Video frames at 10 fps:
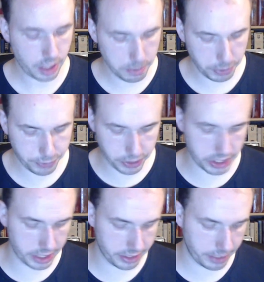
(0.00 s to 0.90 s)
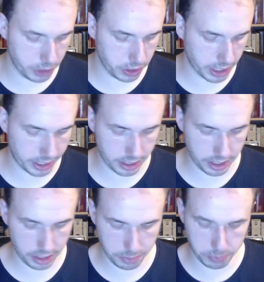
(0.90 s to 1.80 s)
But first, let's have a look at
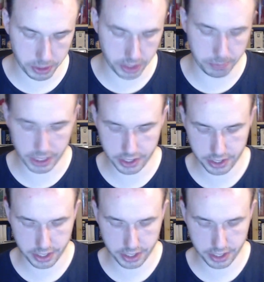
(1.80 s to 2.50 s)
the movement templates.